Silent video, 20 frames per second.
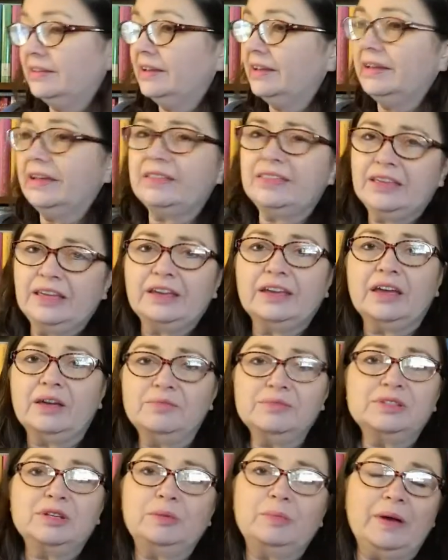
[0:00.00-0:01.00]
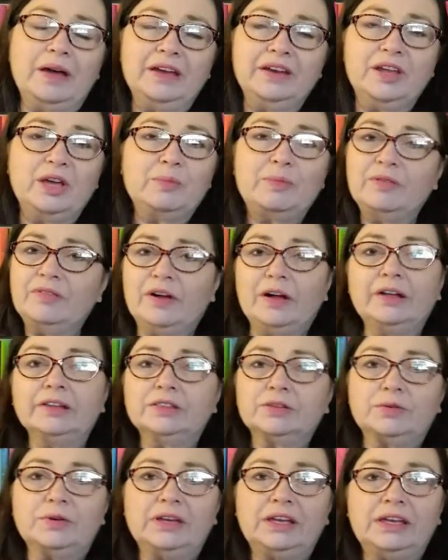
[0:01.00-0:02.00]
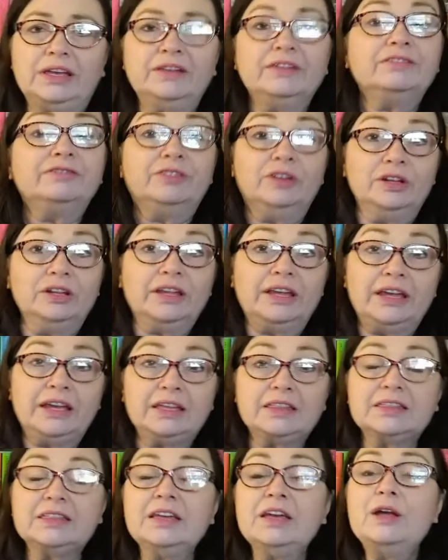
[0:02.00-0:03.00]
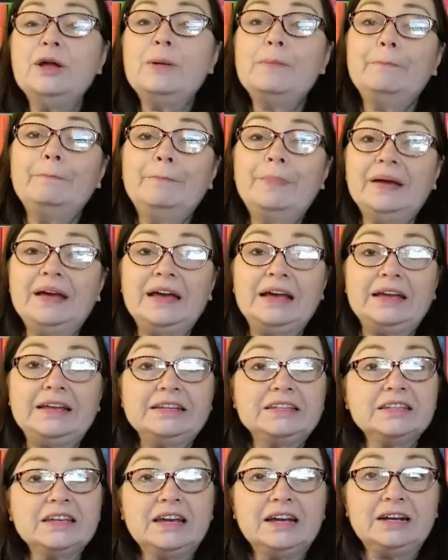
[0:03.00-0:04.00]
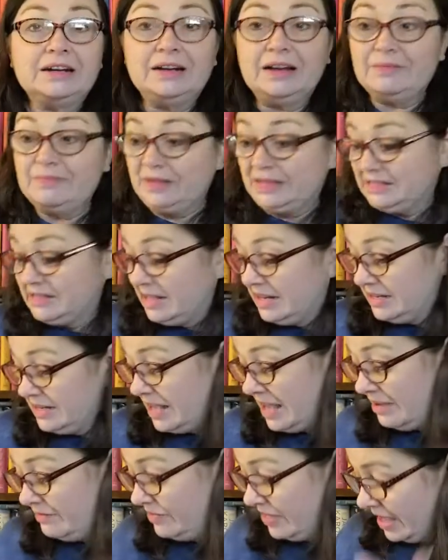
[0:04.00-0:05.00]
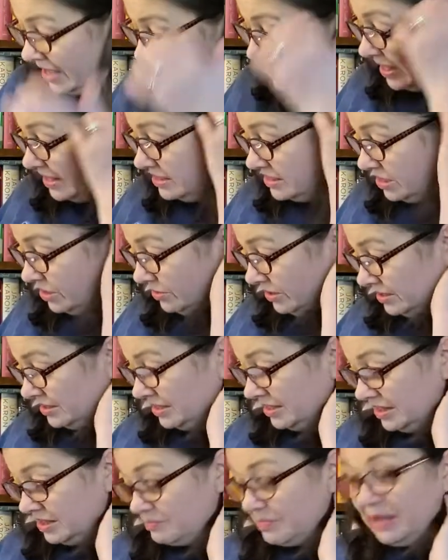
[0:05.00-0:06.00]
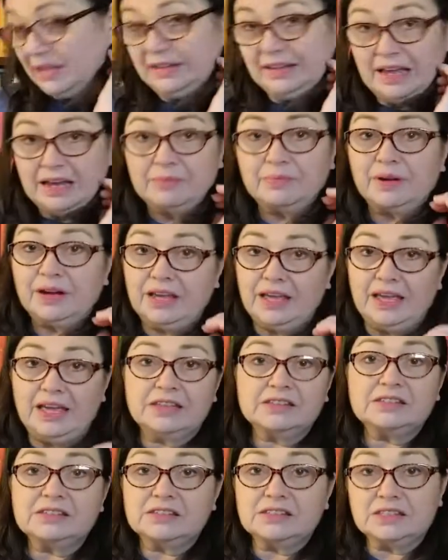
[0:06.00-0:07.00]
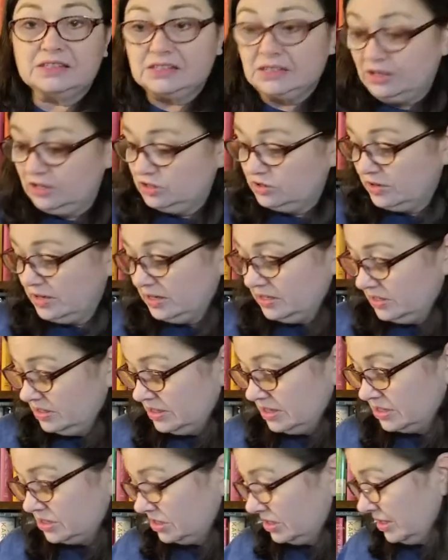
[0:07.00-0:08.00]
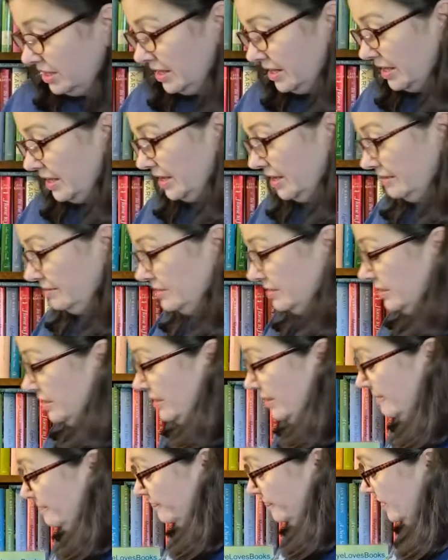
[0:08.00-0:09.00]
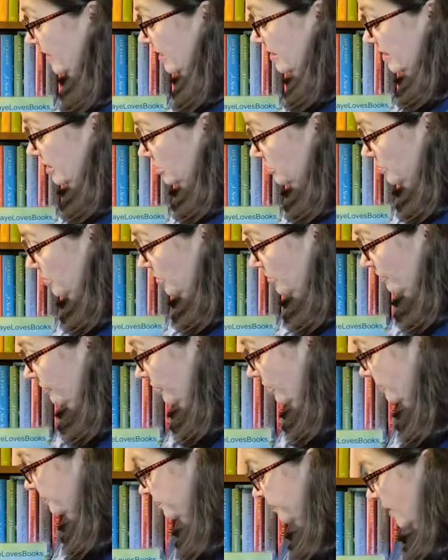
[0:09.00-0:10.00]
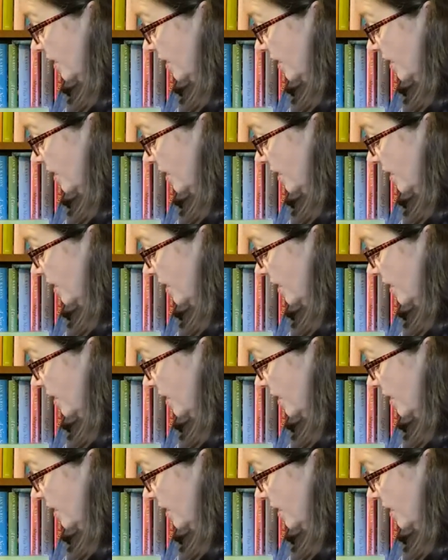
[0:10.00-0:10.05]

I think it comes in a bind-up of all three full-length, but I'm excited to have that. That's the only thing that my library has is this illustrated edition, and I think it's beautiful.